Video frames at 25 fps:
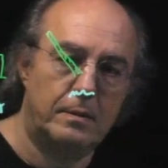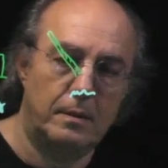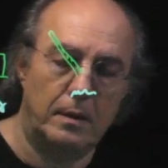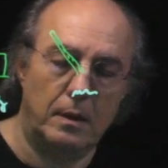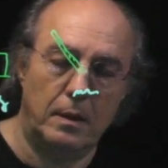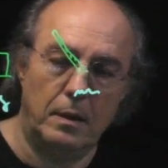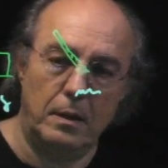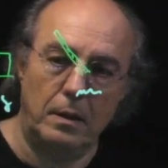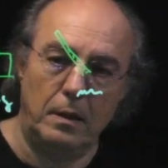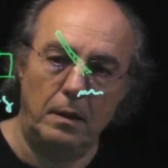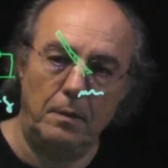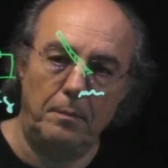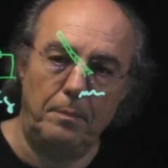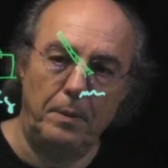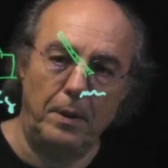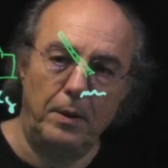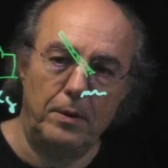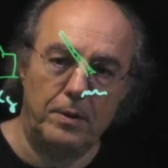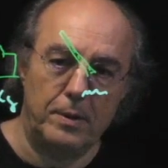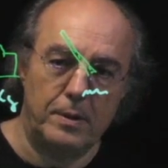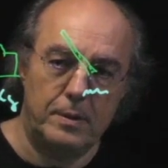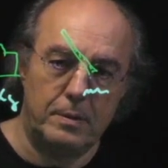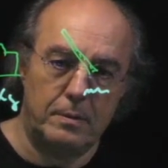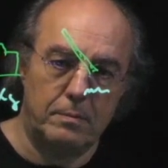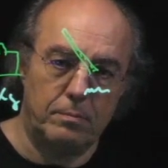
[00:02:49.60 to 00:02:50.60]
in
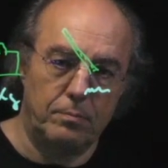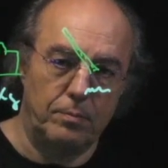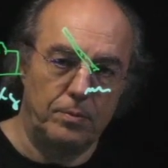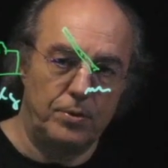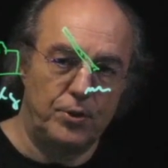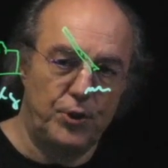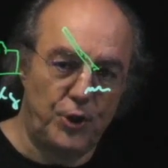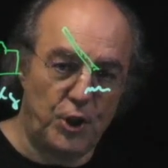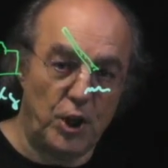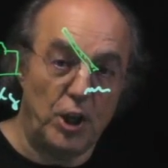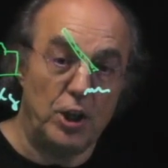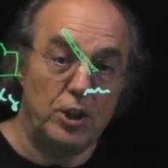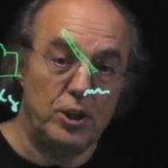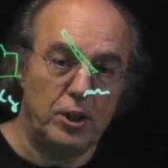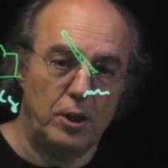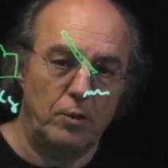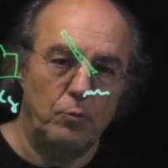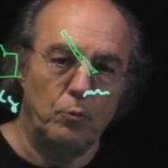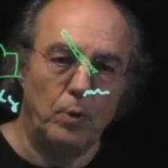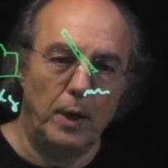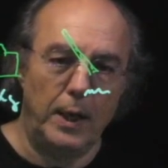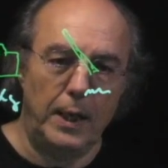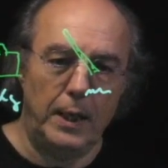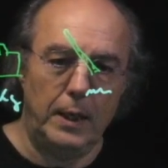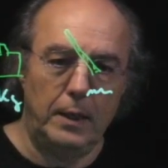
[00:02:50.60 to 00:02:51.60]
Paris was changing
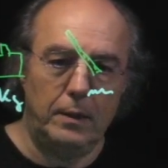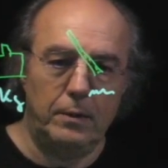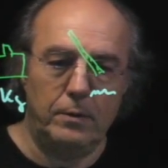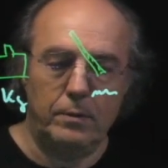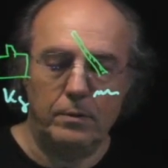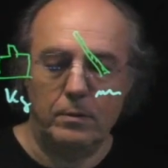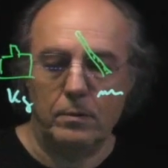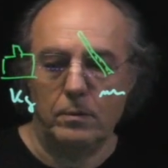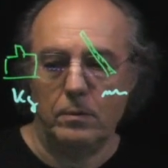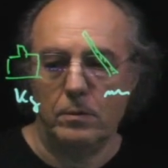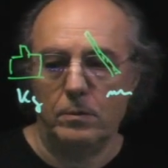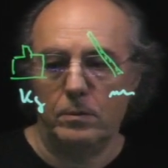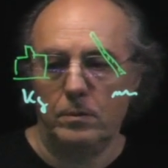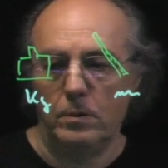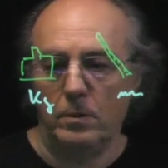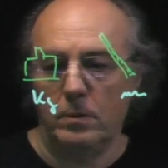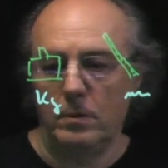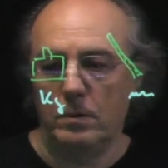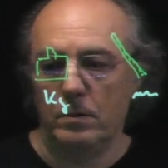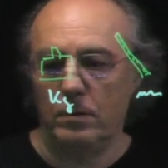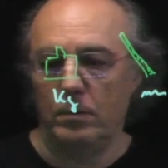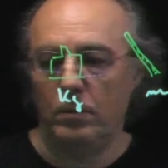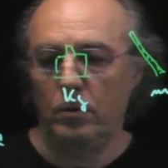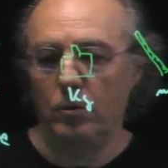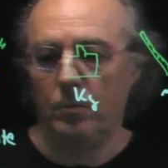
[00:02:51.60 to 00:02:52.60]
weight, or
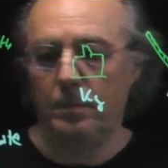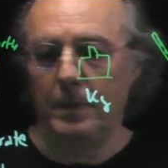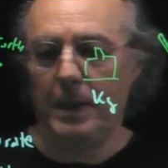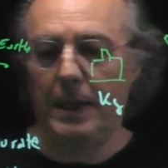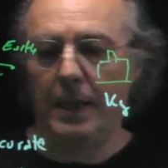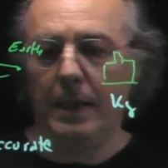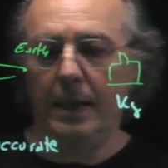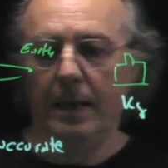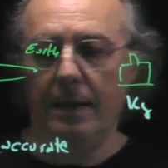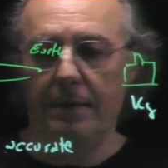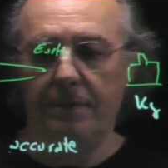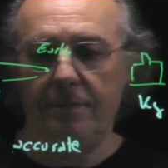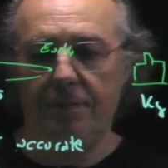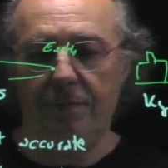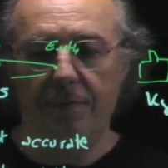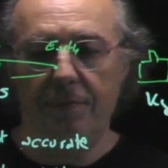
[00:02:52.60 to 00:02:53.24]
you may have